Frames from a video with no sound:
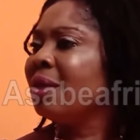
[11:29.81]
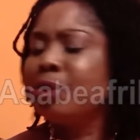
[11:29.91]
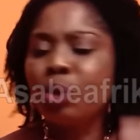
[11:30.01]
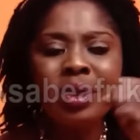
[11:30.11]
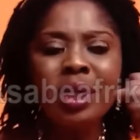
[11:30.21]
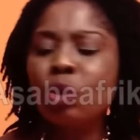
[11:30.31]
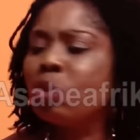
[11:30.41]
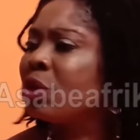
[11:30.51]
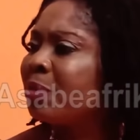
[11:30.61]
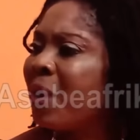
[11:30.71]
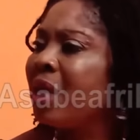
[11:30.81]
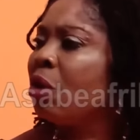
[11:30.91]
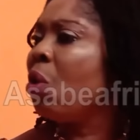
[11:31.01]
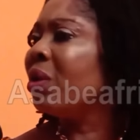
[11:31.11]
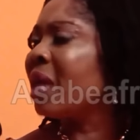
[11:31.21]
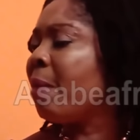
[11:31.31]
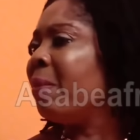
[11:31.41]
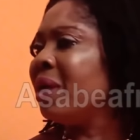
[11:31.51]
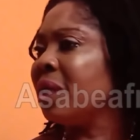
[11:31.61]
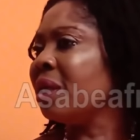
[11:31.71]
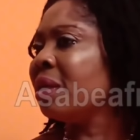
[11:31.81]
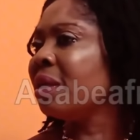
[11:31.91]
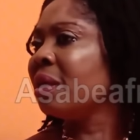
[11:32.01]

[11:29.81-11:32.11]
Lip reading: You don't need to spend all that money.